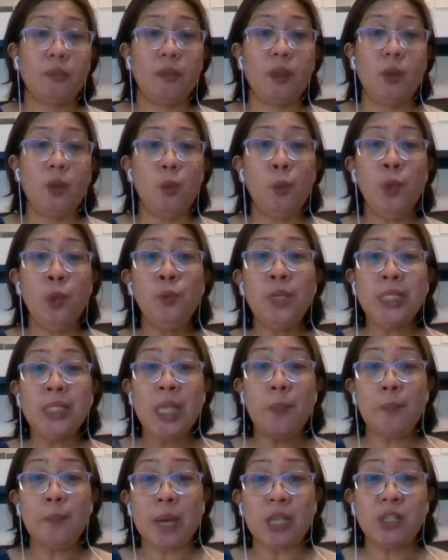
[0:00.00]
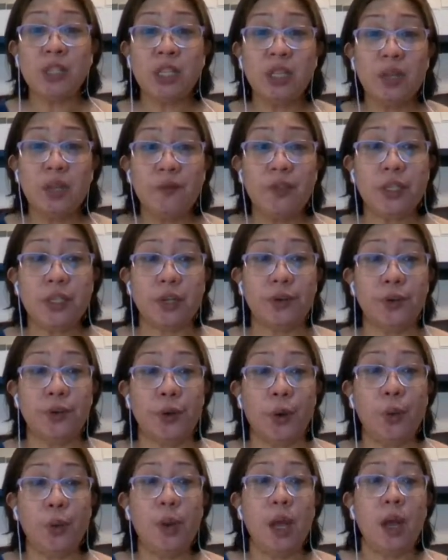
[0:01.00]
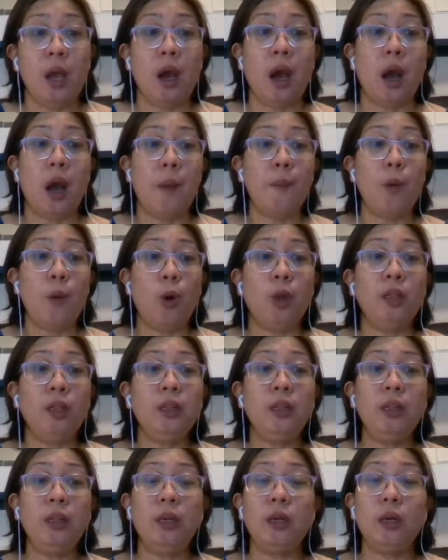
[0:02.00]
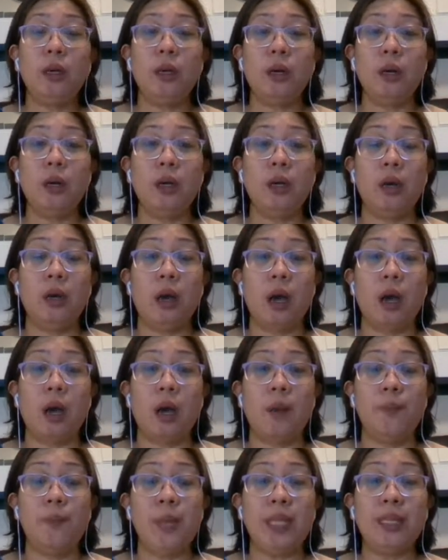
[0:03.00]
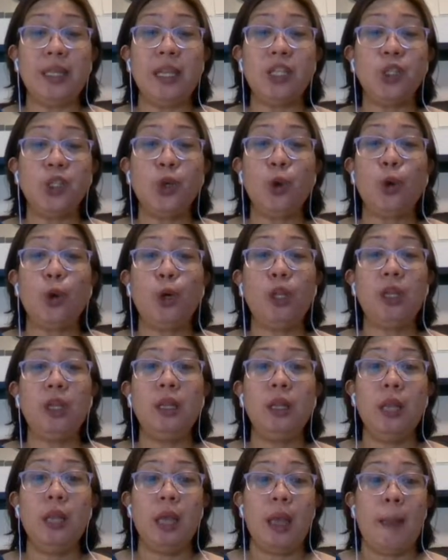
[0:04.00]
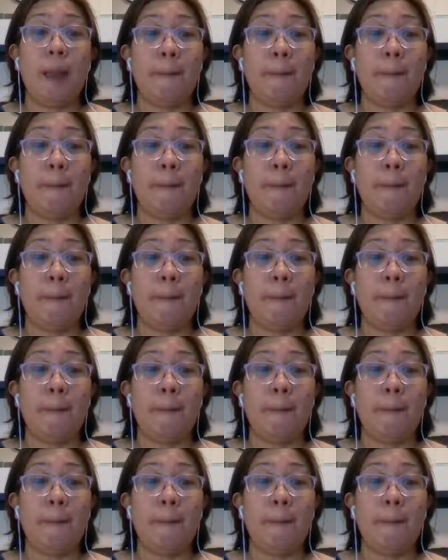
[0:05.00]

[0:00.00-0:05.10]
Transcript: when we say positive 0, all it has all